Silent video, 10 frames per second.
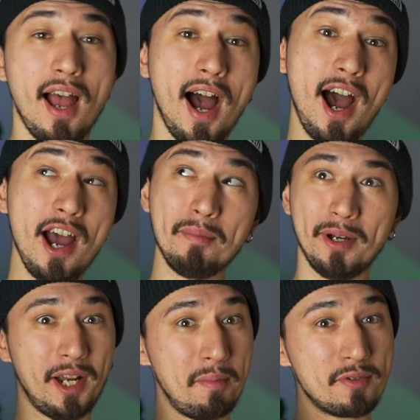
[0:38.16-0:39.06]
Hi,
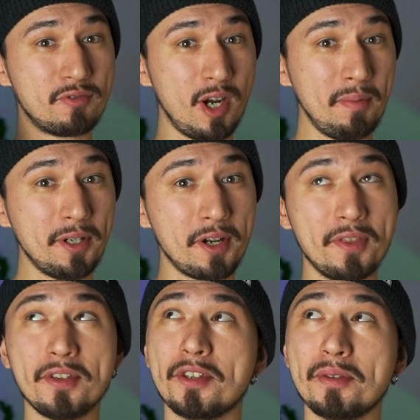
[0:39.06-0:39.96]
my name is Roman
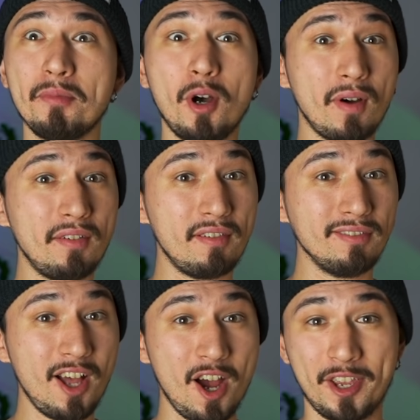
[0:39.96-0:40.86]
and this is Movavi
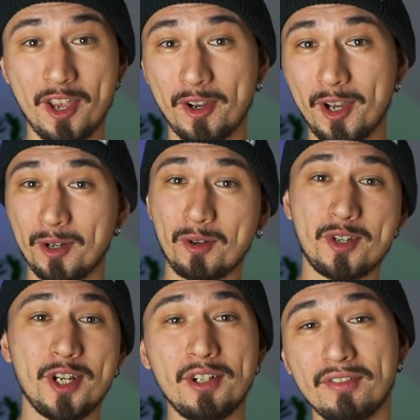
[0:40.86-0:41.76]
Vlog, your go-to
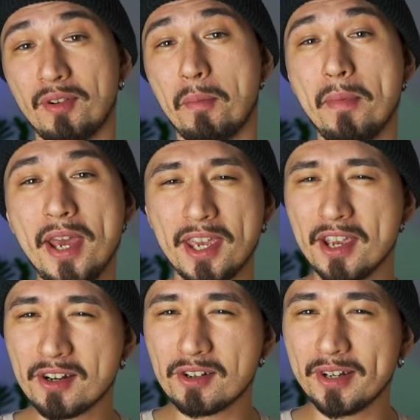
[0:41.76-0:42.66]
channel for
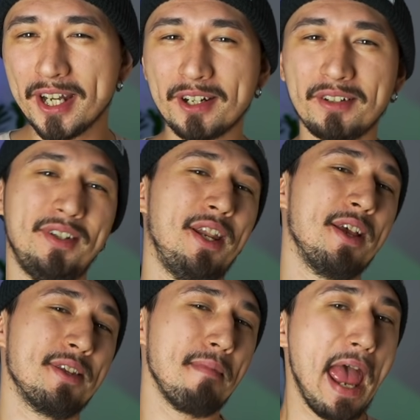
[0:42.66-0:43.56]
making greater
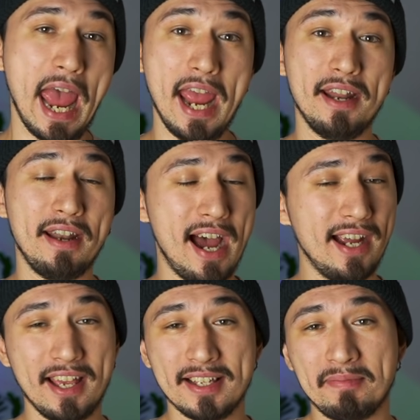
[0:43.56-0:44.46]
videos. And
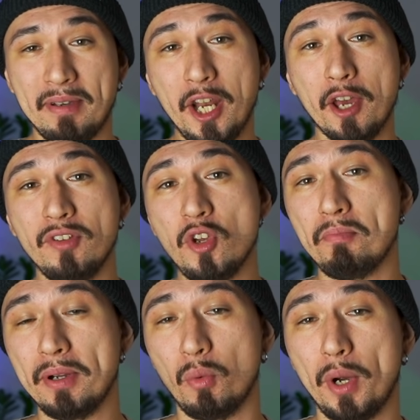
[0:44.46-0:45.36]
I guess many of you
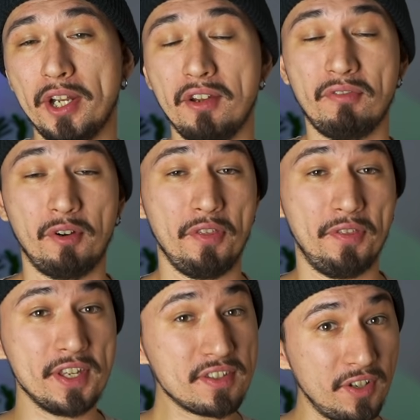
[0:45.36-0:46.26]
have been waiting for
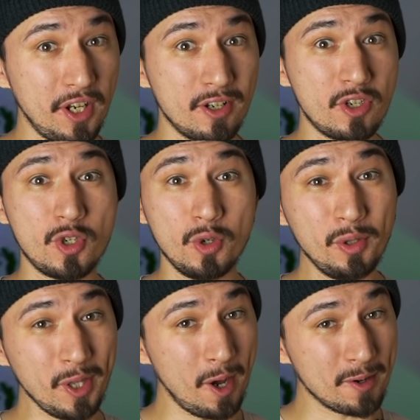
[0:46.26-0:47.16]
this video
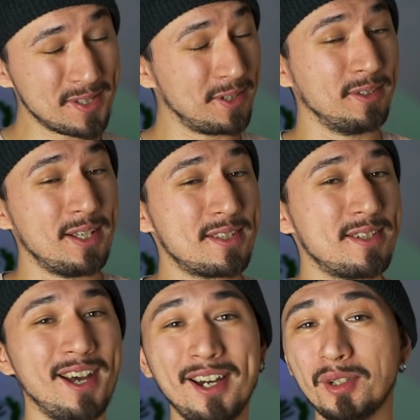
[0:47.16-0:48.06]
too long, so
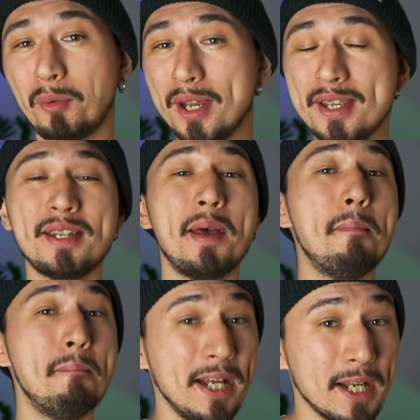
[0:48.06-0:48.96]
let's not waste a
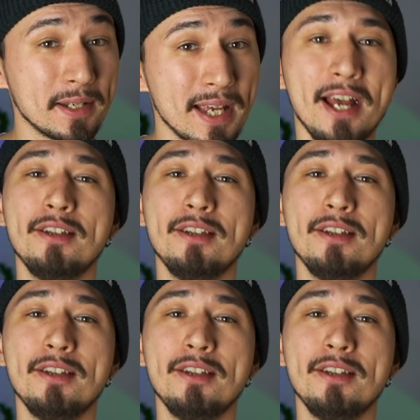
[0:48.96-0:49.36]
minute.